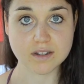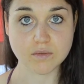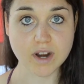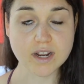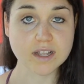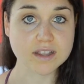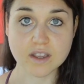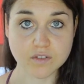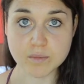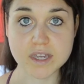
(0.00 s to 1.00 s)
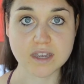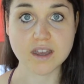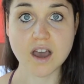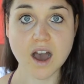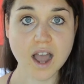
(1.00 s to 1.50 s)
right? Like for me,
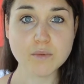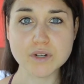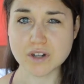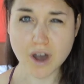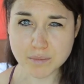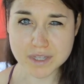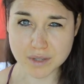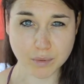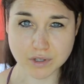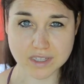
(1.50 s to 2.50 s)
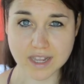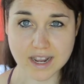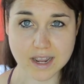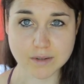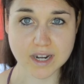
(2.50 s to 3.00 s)
I would not be the person that
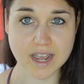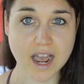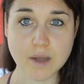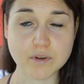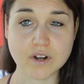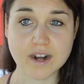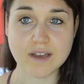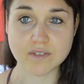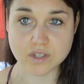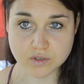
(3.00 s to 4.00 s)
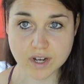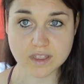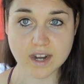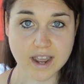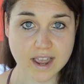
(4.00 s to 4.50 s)
I am today. I would not have the
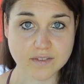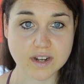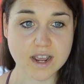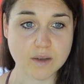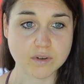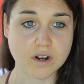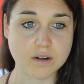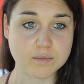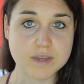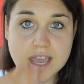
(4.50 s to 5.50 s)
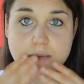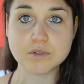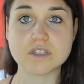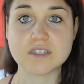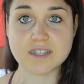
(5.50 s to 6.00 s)
strength that I have today. I would not be
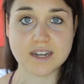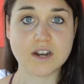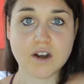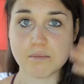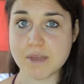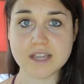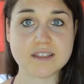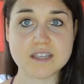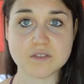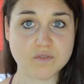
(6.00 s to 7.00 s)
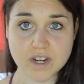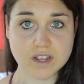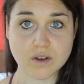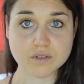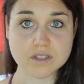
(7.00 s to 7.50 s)
able to sit here and make these
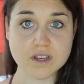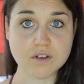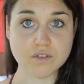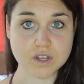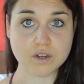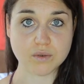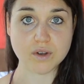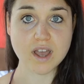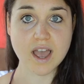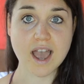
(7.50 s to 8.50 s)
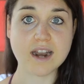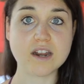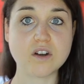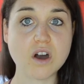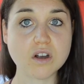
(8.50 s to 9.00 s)
videos for you had
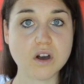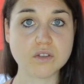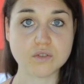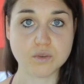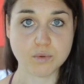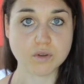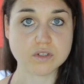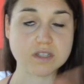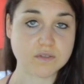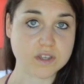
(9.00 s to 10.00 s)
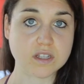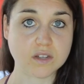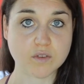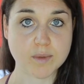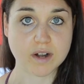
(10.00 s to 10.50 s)
I not gone through the process of
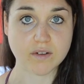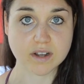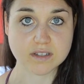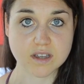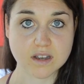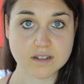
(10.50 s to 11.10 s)
healing from anorexia